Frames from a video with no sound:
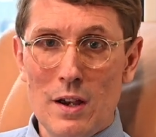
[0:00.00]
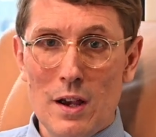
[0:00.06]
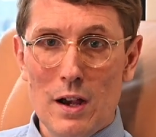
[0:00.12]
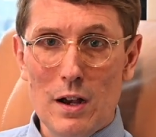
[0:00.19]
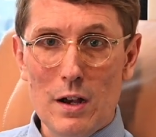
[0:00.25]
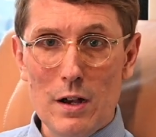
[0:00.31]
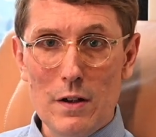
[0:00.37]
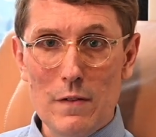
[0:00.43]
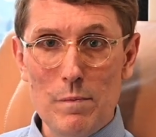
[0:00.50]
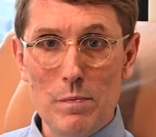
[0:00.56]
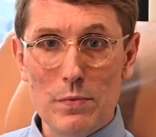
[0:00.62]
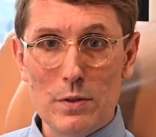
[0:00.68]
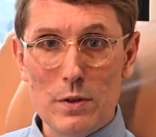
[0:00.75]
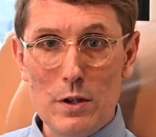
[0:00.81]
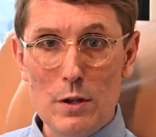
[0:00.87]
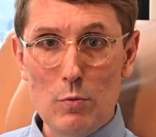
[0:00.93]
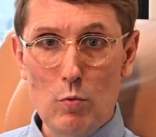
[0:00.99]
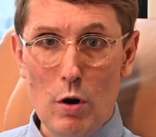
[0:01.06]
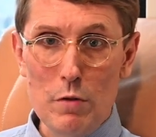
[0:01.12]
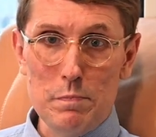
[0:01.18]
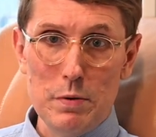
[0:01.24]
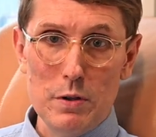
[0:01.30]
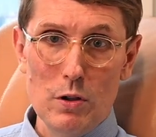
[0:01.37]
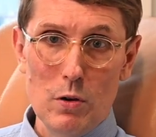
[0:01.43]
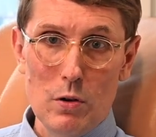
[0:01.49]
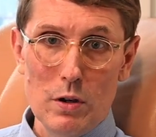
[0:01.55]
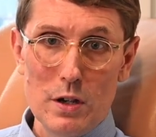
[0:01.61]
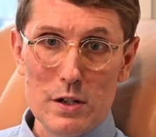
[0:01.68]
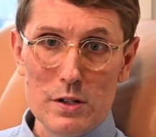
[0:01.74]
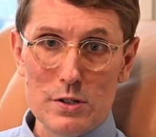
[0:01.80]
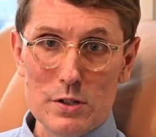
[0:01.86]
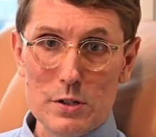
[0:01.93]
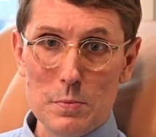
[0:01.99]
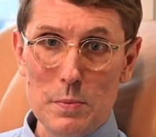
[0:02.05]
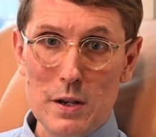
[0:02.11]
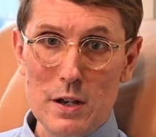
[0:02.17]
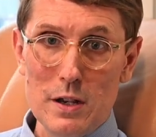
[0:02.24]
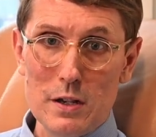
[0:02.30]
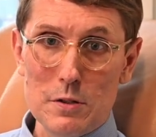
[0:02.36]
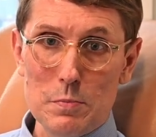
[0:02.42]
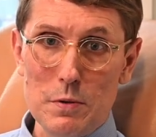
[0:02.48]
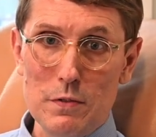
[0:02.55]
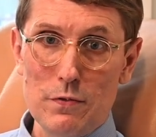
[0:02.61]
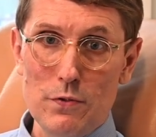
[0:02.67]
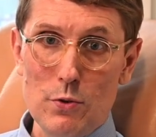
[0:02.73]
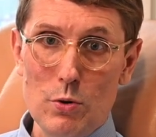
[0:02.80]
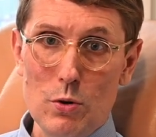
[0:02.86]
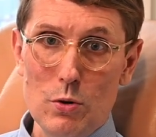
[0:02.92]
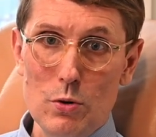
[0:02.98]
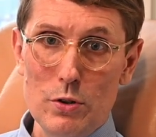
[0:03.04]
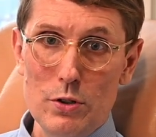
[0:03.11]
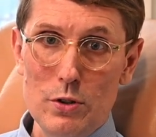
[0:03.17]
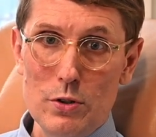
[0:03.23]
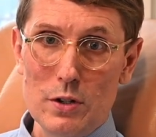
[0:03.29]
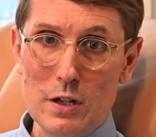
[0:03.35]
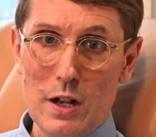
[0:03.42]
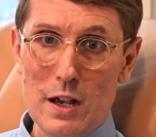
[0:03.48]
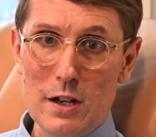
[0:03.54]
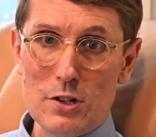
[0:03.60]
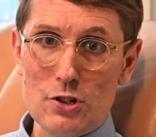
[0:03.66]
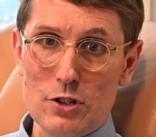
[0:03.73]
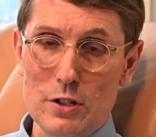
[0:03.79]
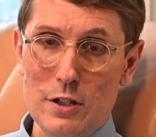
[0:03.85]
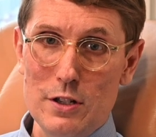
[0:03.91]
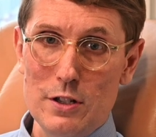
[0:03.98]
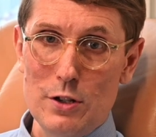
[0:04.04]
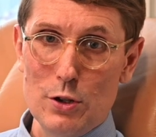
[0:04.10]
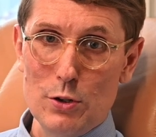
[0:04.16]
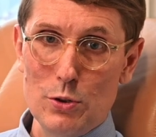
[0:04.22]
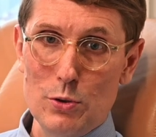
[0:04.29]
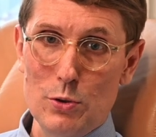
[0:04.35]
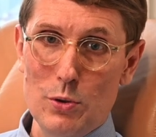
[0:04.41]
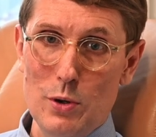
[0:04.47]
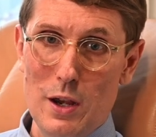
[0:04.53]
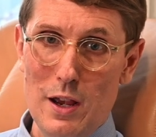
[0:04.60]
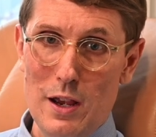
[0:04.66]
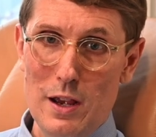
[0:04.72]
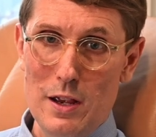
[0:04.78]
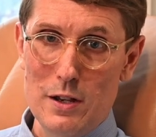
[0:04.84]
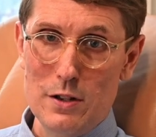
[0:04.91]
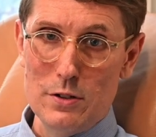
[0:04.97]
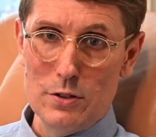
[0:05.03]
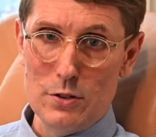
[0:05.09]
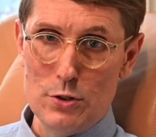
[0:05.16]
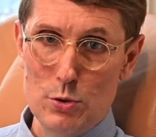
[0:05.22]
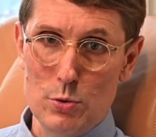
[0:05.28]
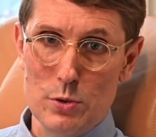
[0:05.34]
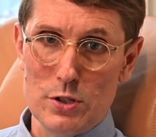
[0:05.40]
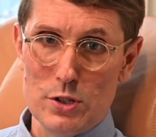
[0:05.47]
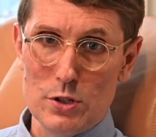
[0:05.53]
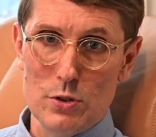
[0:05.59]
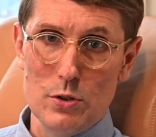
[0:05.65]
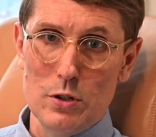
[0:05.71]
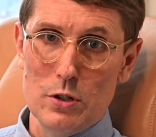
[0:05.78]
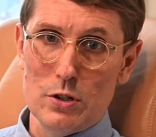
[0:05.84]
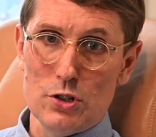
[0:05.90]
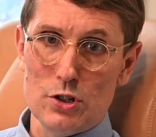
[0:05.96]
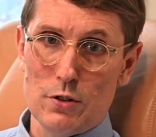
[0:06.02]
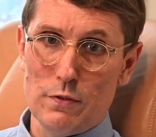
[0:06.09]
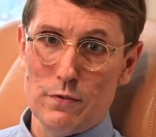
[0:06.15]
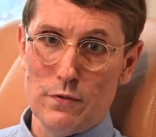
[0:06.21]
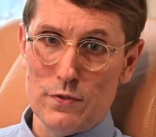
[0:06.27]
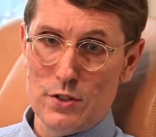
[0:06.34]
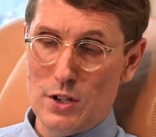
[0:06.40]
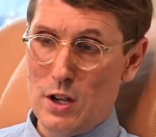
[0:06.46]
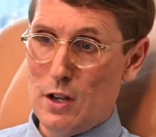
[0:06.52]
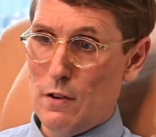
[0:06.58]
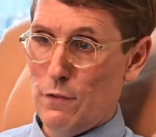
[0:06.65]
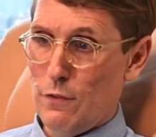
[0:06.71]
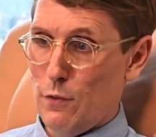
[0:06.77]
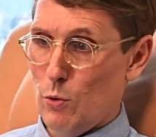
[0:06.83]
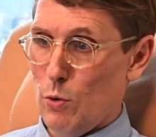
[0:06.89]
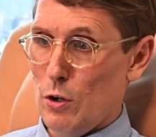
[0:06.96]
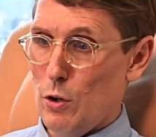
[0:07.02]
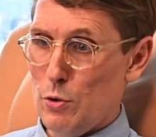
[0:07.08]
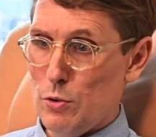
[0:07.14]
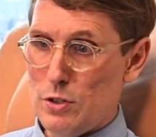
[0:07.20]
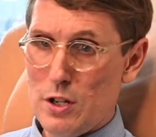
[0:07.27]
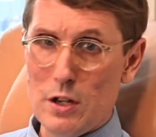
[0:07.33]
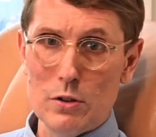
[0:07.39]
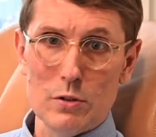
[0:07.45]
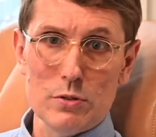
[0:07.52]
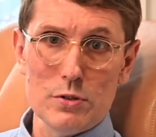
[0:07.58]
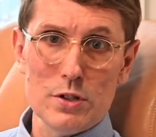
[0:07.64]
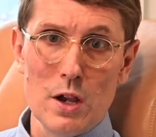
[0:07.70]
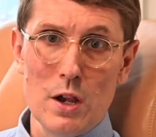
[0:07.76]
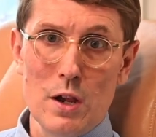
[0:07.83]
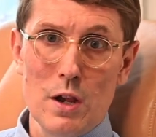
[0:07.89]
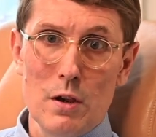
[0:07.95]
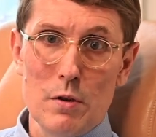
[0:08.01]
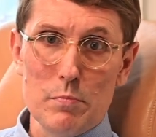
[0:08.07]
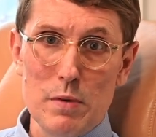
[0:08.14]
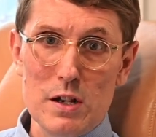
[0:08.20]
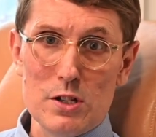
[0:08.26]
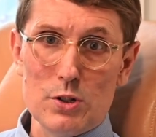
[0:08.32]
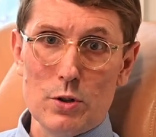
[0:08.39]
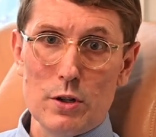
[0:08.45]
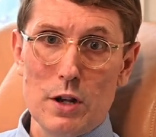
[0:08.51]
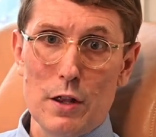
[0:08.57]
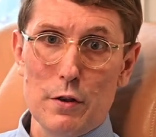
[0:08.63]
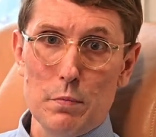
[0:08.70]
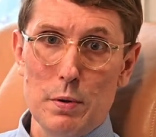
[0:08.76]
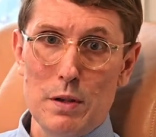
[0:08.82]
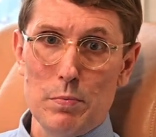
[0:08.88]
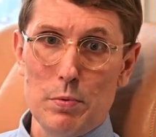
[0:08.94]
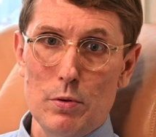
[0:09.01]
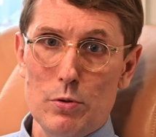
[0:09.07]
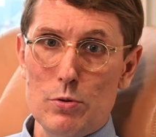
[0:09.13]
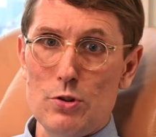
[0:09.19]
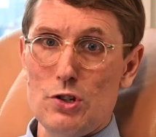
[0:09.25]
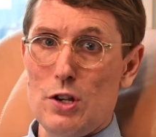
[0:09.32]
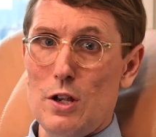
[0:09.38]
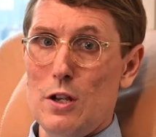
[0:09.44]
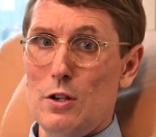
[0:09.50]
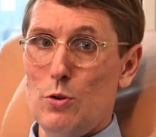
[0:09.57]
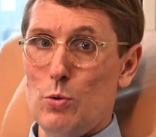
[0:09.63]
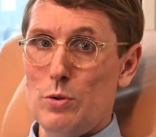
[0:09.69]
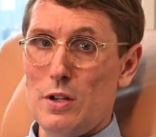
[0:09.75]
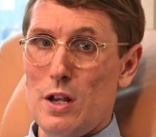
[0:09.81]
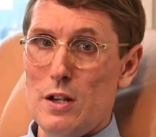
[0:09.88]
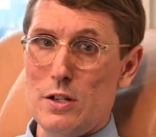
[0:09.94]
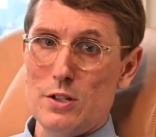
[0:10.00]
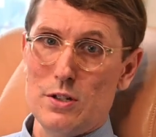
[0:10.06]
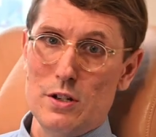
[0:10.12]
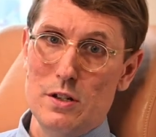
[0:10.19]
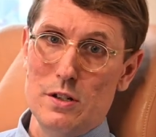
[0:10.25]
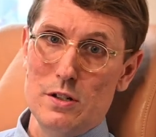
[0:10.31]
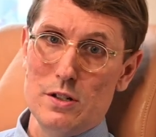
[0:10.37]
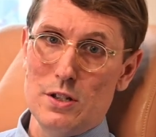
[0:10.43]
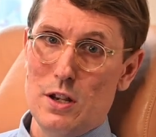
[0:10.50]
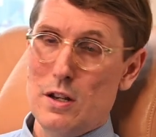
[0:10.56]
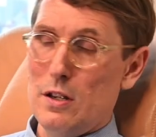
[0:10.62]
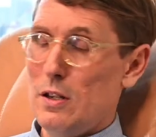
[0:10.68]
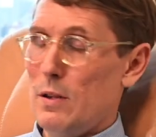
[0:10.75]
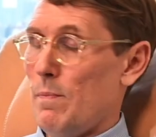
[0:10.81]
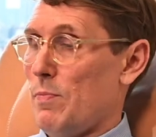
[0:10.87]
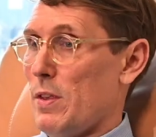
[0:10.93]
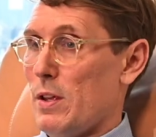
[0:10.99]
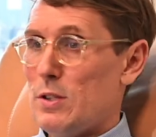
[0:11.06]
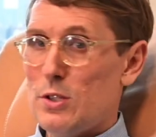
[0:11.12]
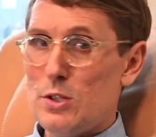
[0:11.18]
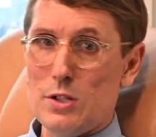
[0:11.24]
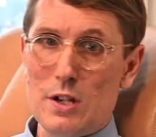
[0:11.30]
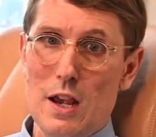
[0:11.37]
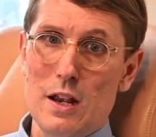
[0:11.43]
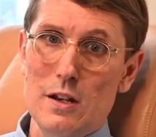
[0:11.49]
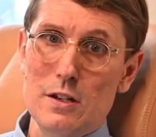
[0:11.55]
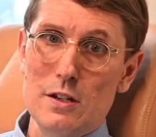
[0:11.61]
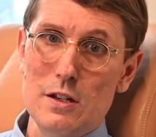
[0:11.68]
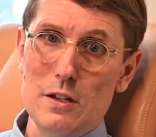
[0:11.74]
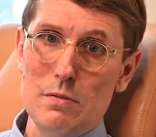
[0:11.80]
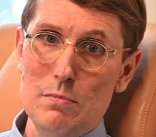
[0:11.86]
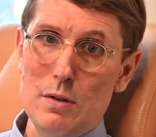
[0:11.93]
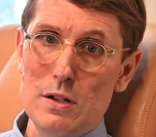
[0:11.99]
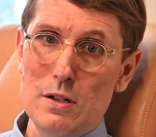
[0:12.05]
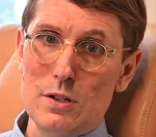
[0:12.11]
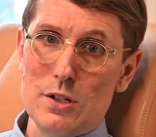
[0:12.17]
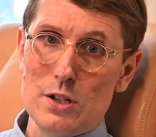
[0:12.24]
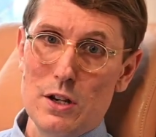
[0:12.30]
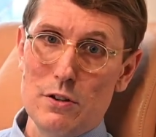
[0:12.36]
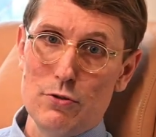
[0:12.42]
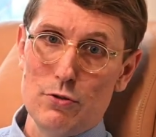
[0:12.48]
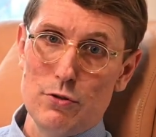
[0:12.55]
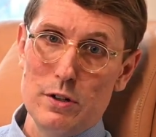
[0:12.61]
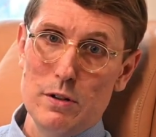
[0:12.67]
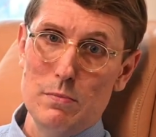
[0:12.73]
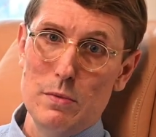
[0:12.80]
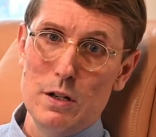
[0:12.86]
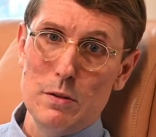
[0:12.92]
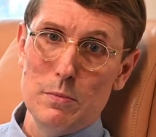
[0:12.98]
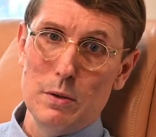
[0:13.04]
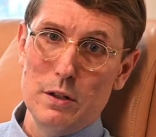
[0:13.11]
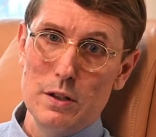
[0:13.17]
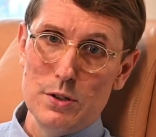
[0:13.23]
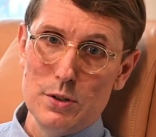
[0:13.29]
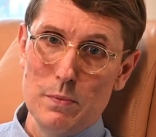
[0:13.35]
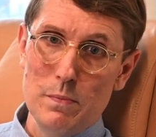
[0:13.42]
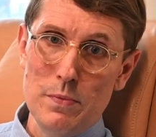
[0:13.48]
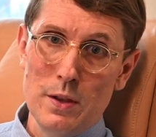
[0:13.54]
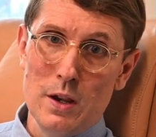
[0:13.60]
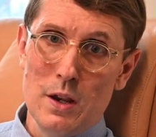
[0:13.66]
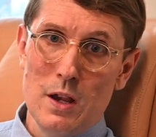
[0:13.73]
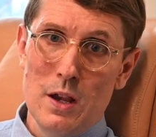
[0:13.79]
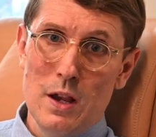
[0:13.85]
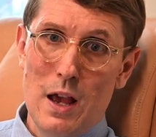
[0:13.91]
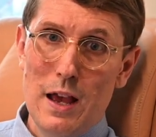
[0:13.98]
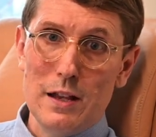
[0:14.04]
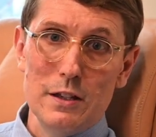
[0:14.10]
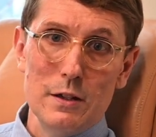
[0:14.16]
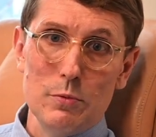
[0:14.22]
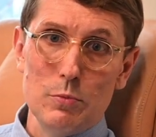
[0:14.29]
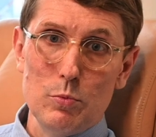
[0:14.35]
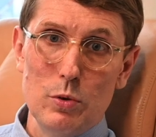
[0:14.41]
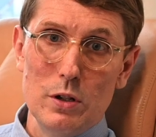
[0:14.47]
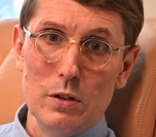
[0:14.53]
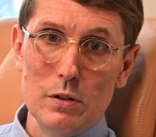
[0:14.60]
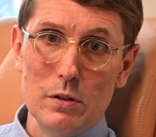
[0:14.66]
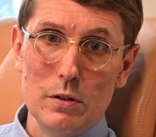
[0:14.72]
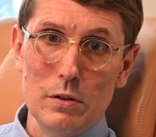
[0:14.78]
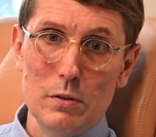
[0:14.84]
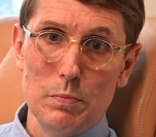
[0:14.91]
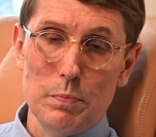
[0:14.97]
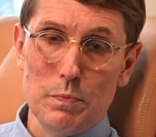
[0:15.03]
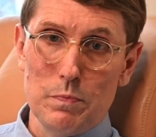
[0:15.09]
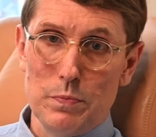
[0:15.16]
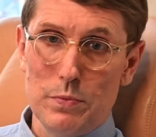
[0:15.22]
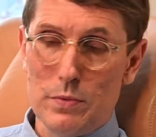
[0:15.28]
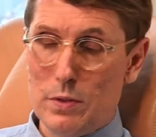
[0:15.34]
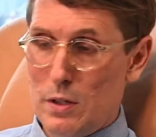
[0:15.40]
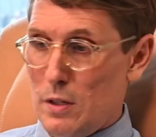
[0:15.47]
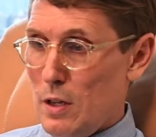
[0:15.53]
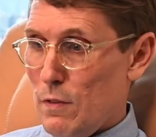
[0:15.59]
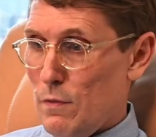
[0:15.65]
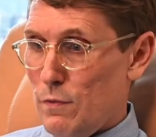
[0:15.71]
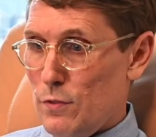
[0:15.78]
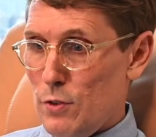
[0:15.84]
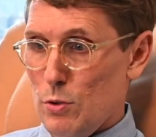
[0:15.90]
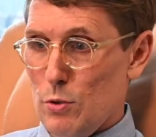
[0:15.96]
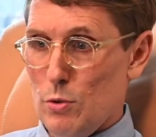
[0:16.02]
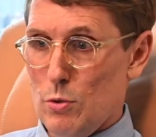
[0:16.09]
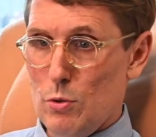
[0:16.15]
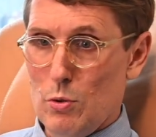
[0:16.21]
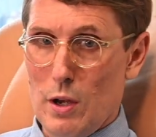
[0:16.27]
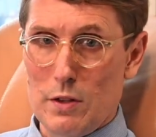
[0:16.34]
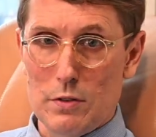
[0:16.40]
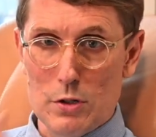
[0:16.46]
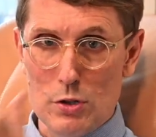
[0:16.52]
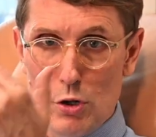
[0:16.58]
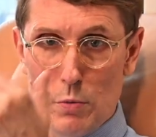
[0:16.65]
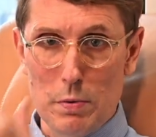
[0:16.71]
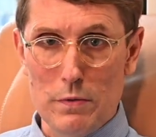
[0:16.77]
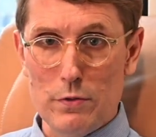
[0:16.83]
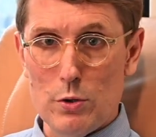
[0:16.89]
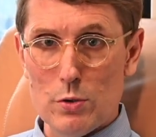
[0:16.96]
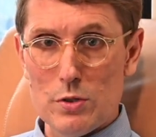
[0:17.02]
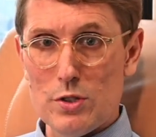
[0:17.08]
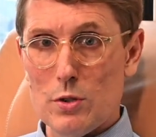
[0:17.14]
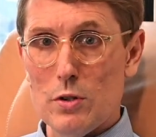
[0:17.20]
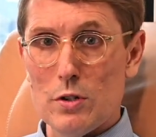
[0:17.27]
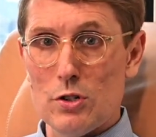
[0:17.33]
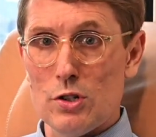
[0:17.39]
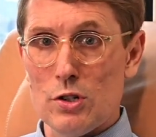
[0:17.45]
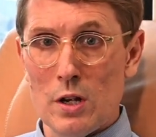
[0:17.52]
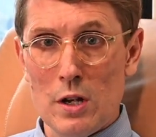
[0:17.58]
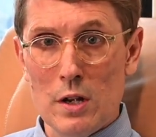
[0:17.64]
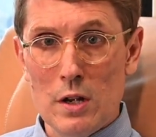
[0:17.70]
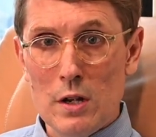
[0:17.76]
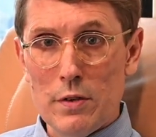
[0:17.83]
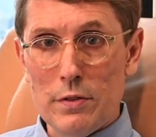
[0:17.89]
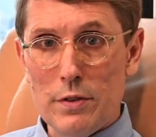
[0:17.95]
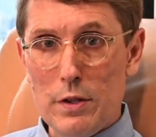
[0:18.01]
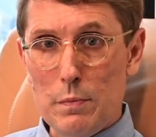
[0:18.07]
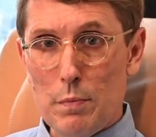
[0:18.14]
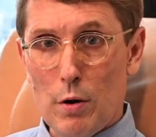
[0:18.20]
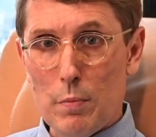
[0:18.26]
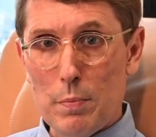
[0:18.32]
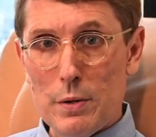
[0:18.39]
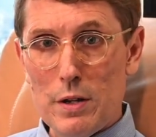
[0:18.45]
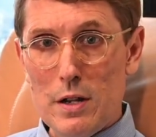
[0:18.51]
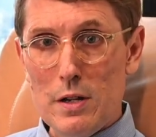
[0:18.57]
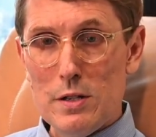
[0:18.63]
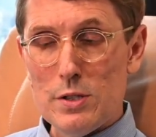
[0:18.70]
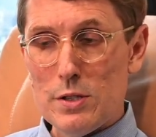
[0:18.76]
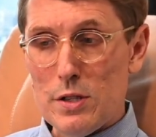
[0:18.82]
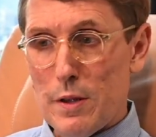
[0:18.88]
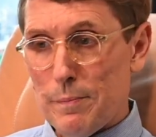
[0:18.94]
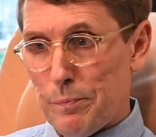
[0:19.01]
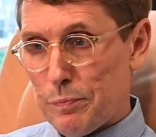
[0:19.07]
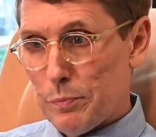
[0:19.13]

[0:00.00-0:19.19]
uh, it won't be long, I suspect, before you can actually go and do a search, say, for hotels based on other people who share your taste in, say, Scandi mid-century minimalism and it will give you at the top of your search the properties that